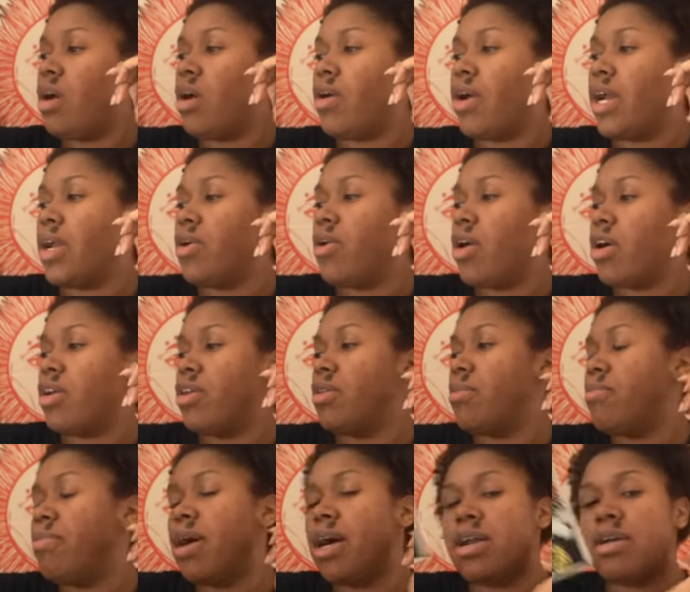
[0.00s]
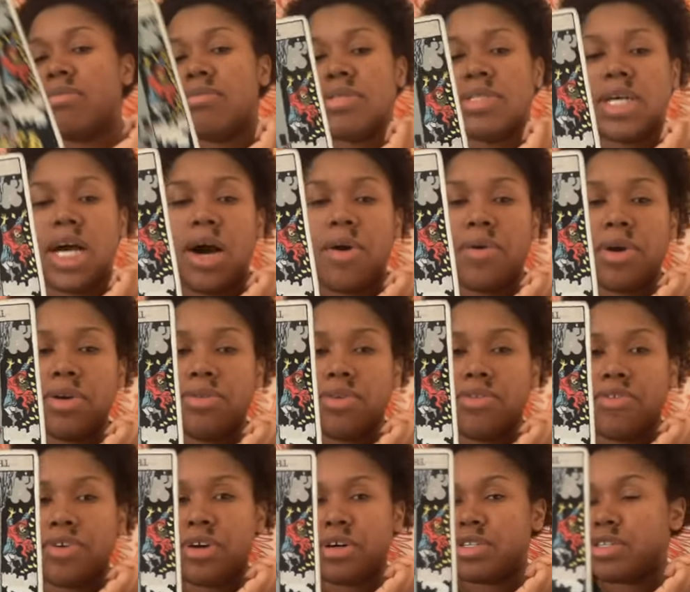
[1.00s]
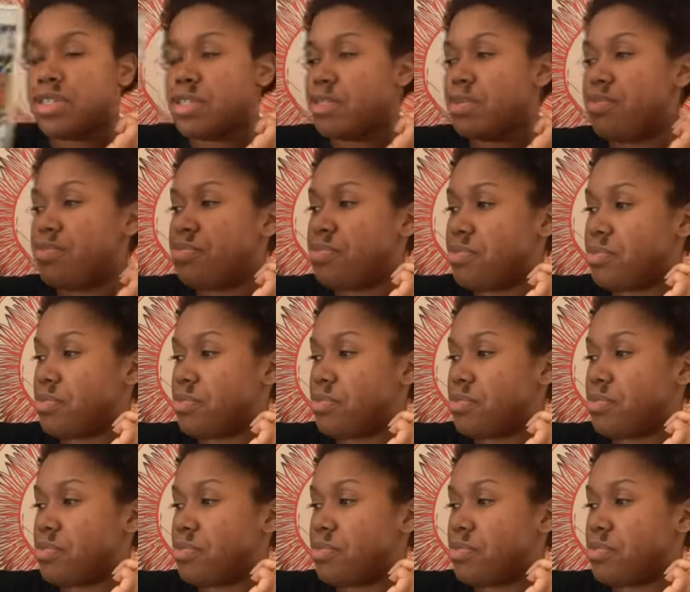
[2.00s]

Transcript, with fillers: Alright, card on the bottom, Tower in reverse.